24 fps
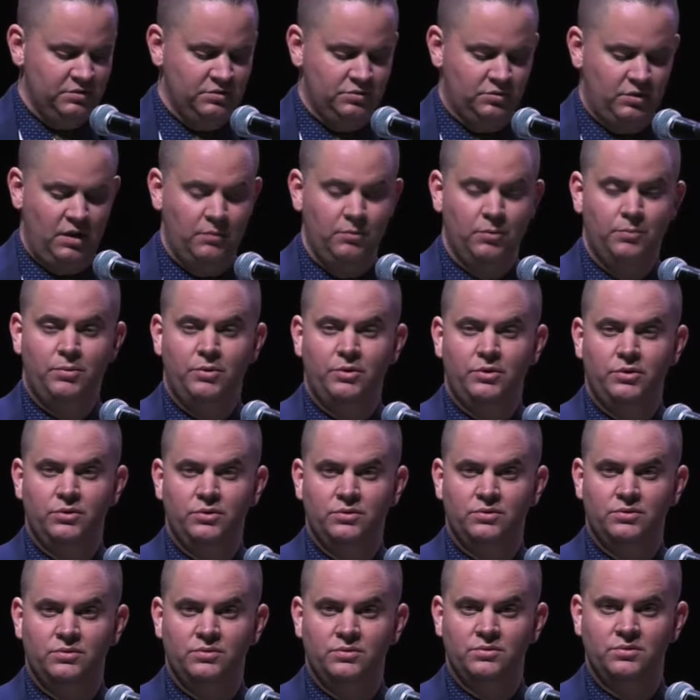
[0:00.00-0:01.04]
tribal
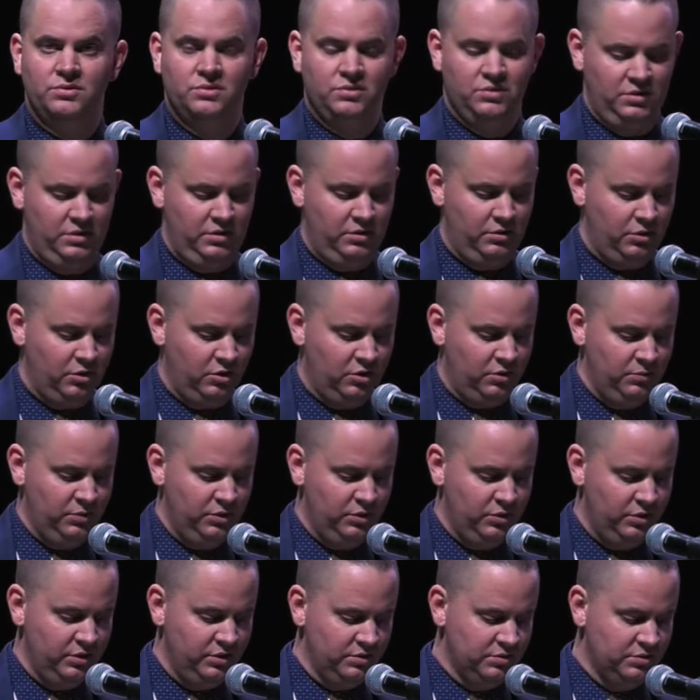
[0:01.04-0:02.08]
producers, and our
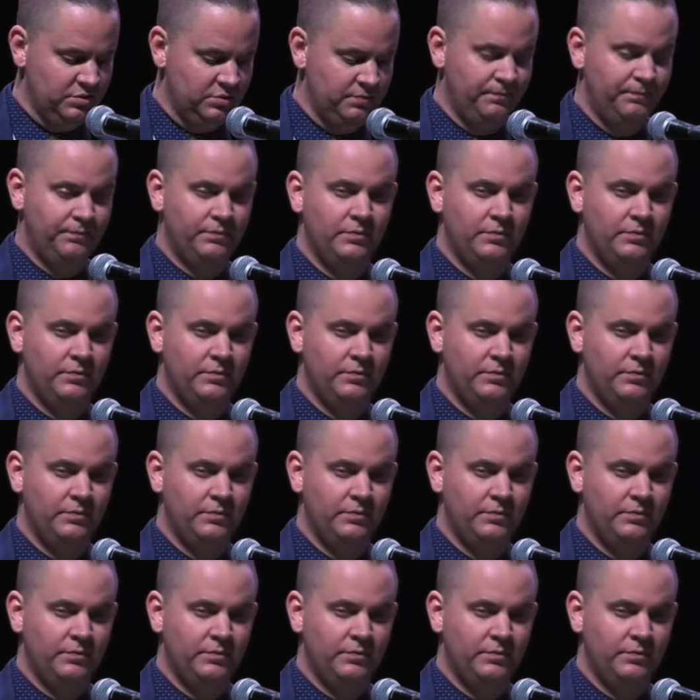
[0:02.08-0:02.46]
communities.